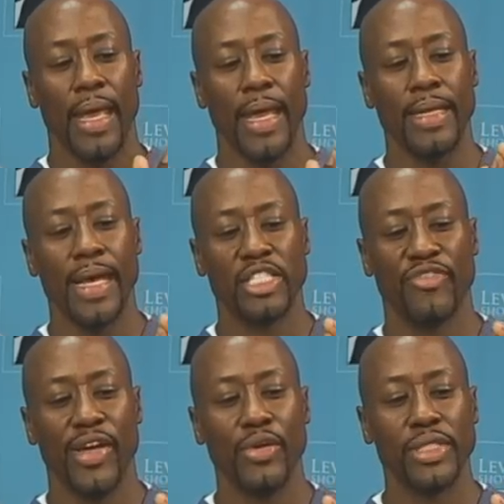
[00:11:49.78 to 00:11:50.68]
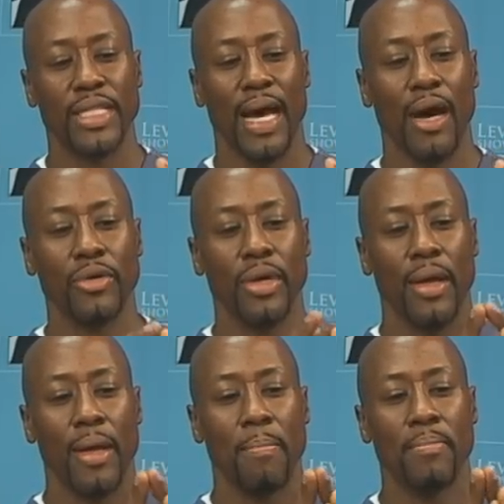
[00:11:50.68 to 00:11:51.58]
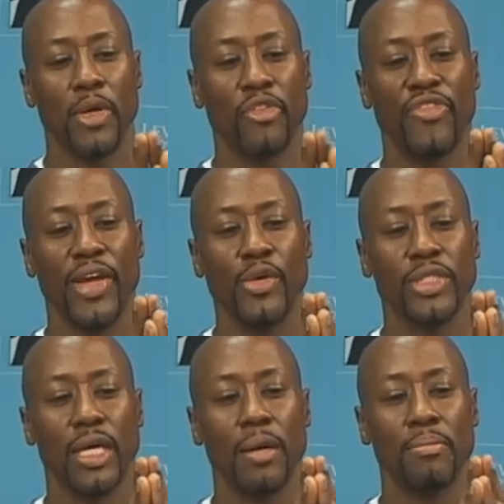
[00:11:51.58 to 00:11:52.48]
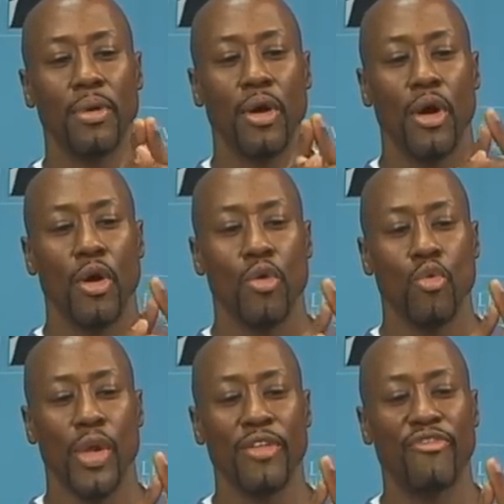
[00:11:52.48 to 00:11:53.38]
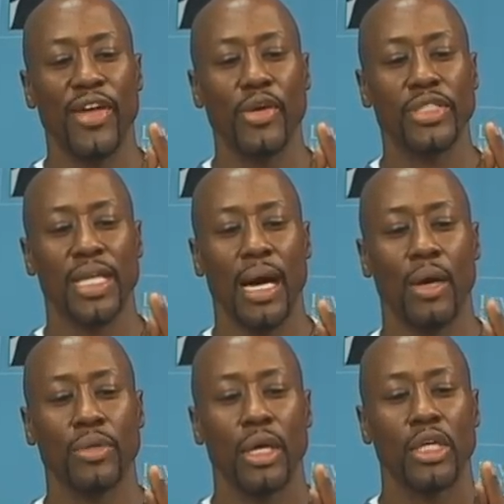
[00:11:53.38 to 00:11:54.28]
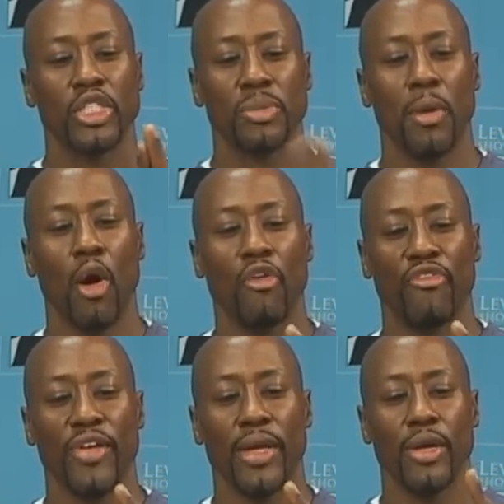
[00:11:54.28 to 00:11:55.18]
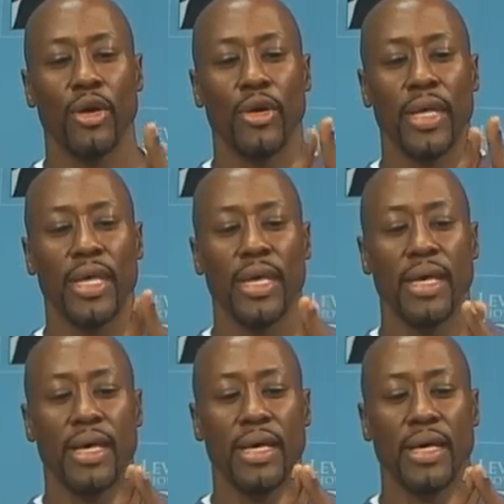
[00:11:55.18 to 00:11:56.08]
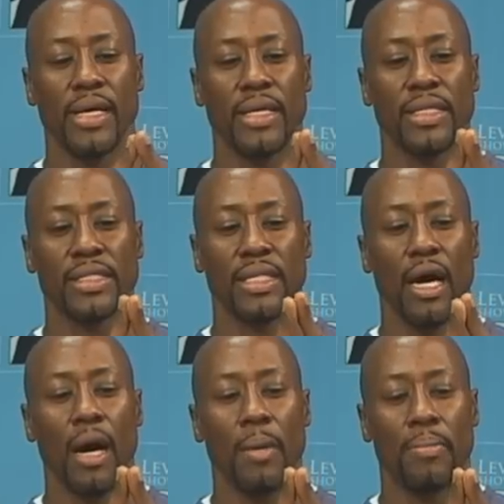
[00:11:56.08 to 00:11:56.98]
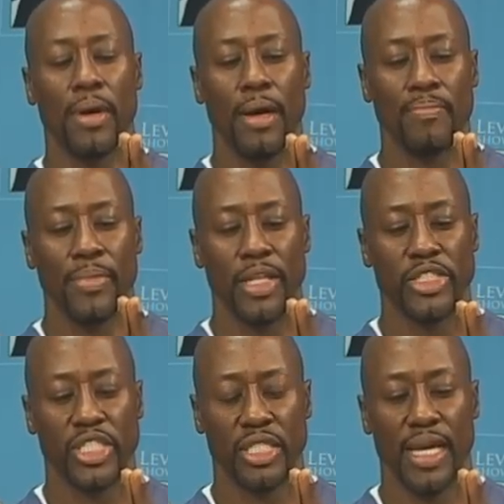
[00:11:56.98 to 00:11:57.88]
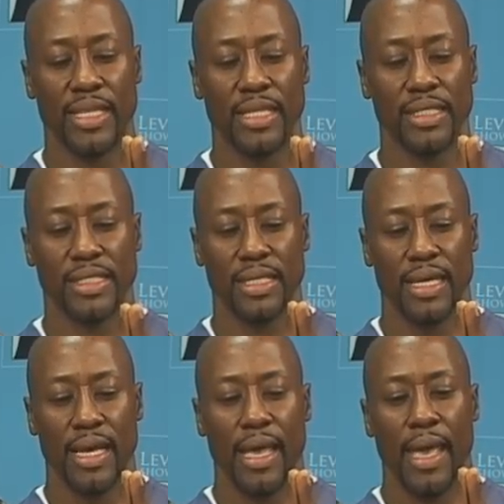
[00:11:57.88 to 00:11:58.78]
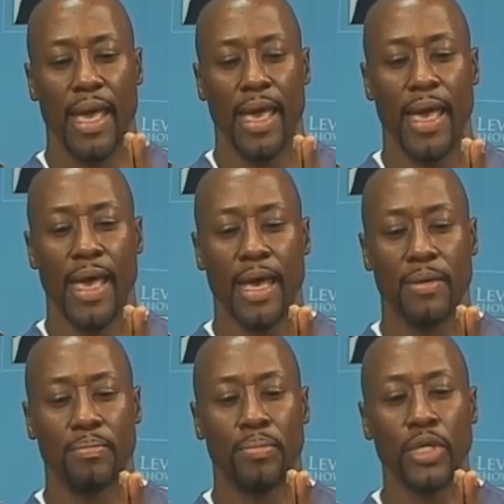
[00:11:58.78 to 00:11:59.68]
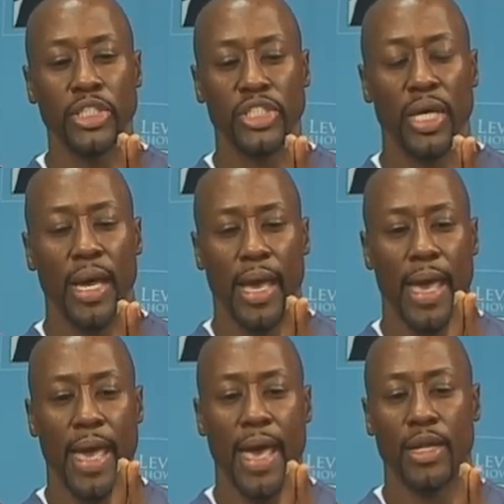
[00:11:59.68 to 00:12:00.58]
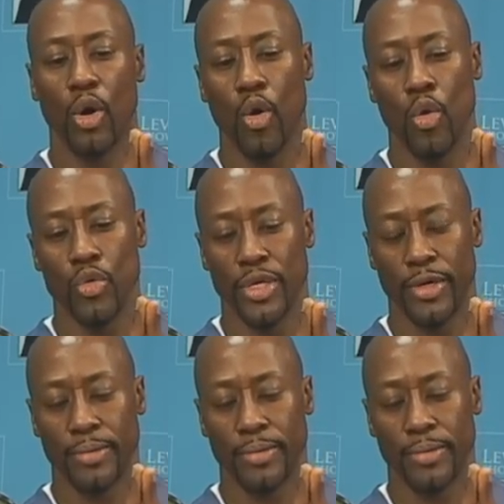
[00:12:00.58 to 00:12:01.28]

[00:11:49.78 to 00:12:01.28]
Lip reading: index finger is down, middle finger is up, ring finger is down, small finger is up, just like this. And push and hold,